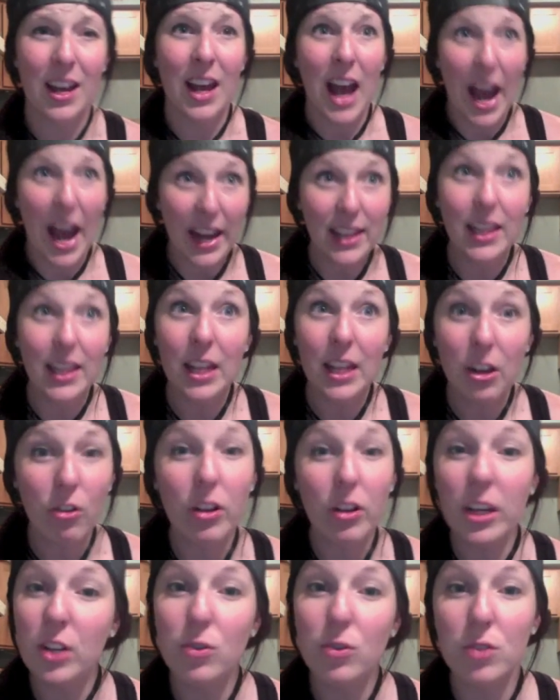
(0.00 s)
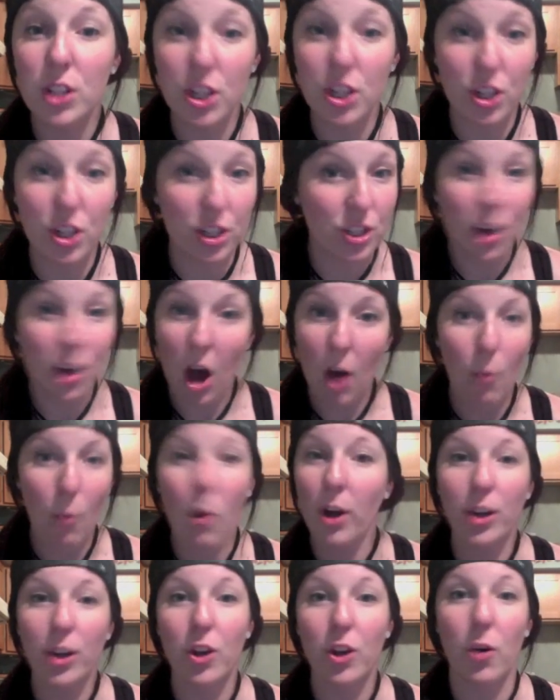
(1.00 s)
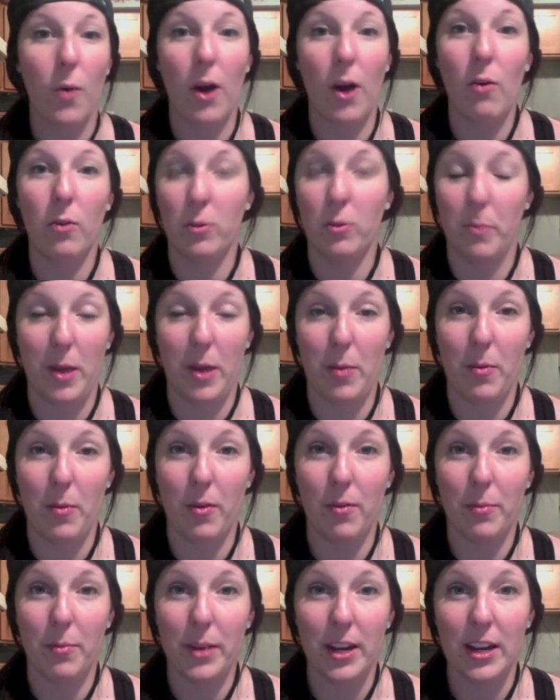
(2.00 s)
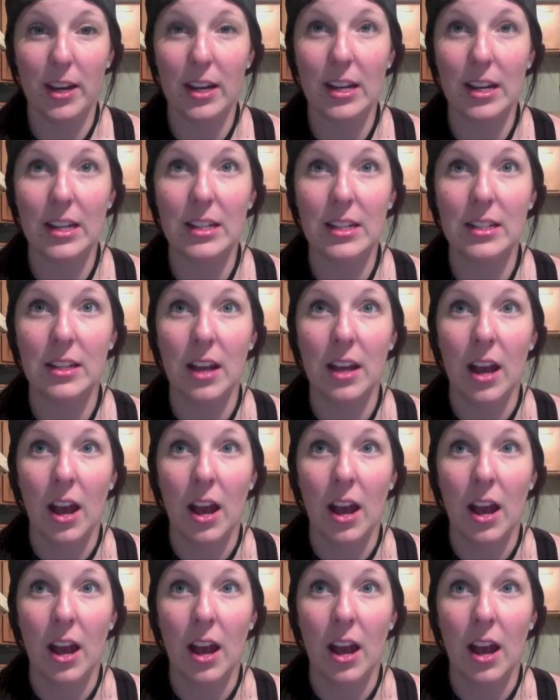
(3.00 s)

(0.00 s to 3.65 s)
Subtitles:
I literally used to just not want to go out with people because